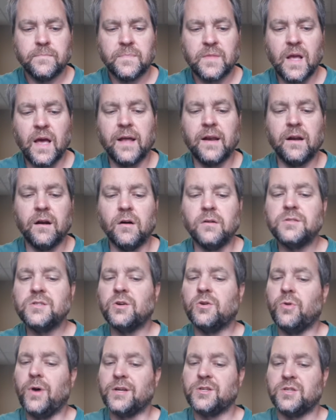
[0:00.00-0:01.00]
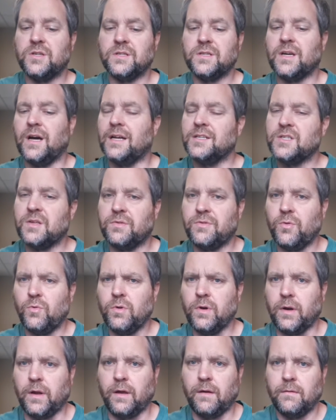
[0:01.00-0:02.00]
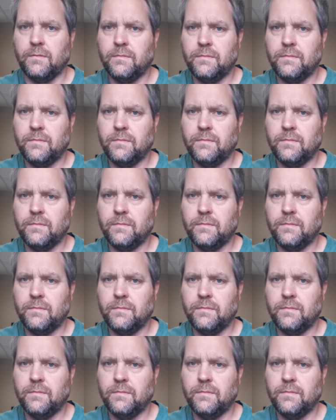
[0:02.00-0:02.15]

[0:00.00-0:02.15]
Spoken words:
And it also questions God's authority.